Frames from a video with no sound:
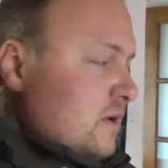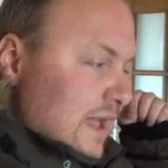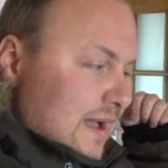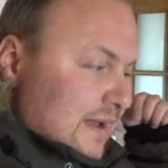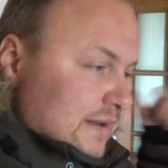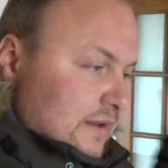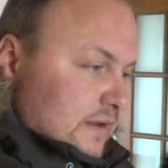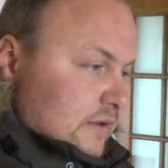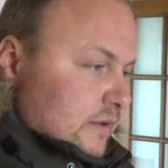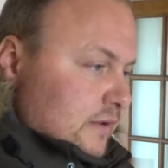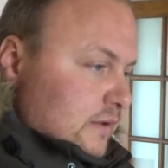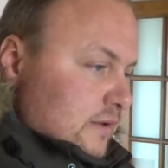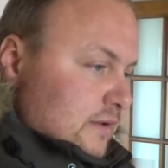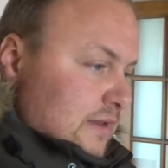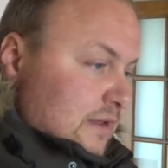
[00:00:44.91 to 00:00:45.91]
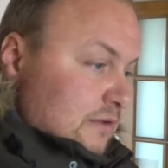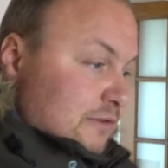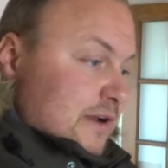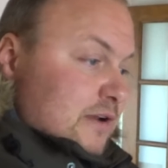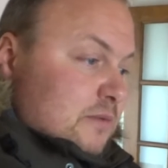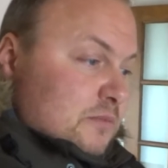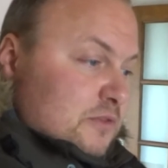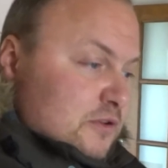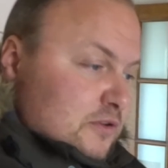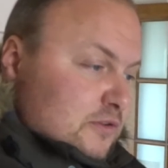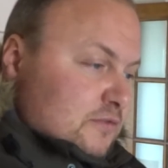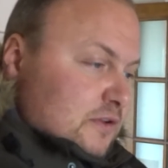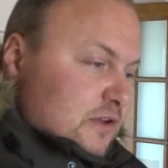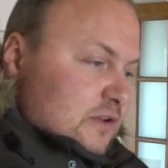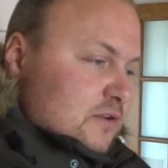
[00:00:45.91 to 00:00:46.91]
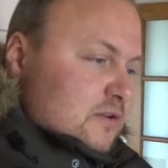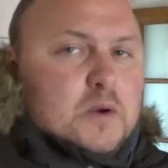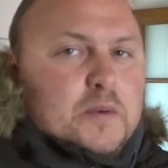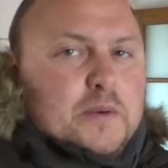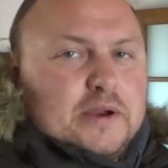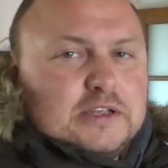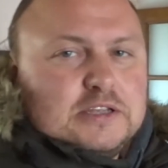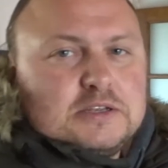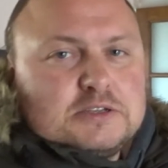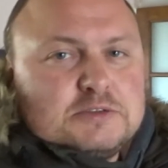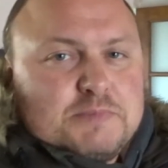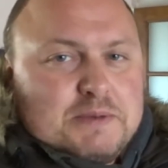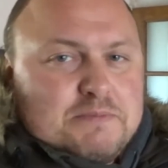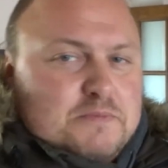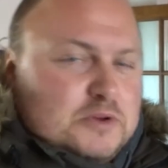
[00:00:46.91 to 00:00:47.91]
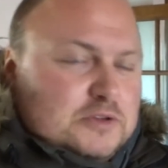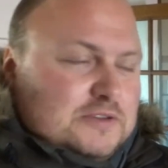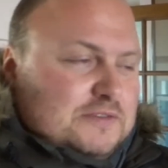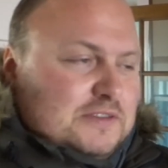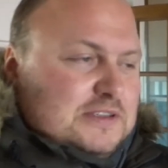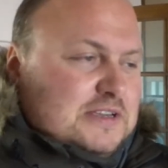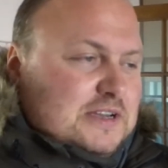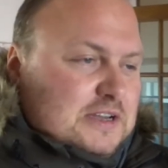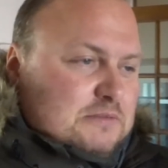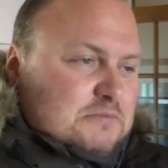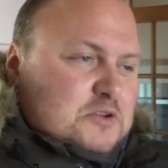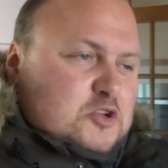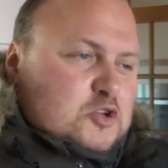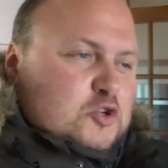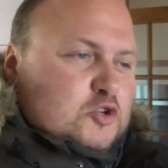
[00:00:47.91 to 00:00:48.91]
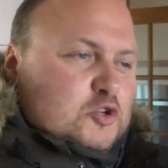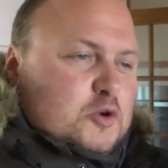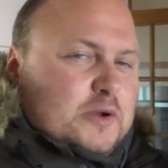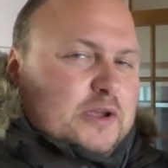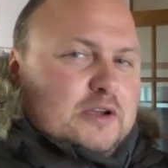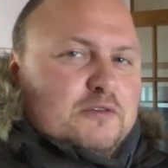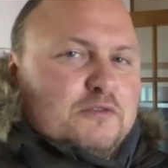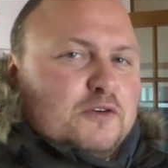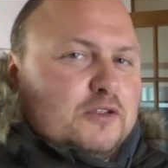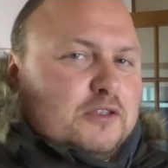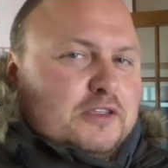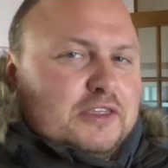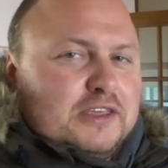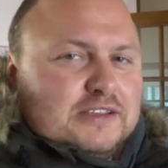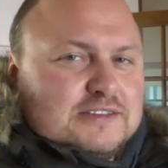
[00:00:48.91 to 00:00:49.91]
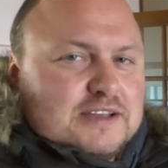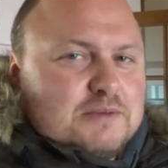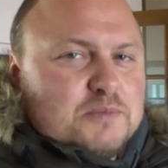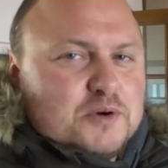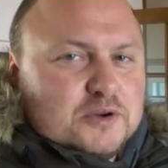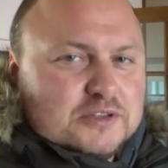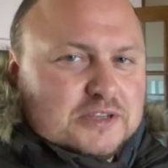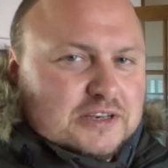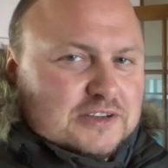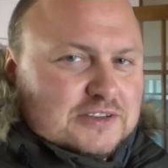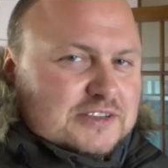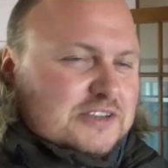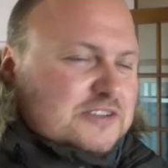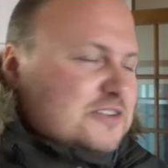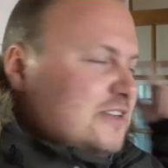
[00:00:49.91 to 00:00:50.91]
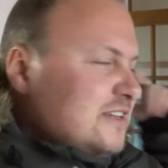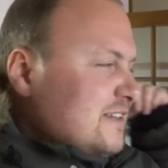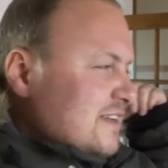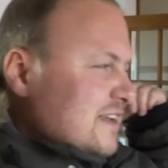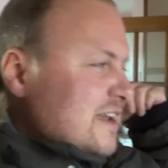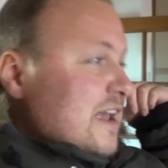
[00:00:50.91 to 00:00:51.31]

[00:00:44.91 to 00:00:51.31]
I did a random thoughts video where I spent most of the time showing off all the things that I bought in Los Angeles.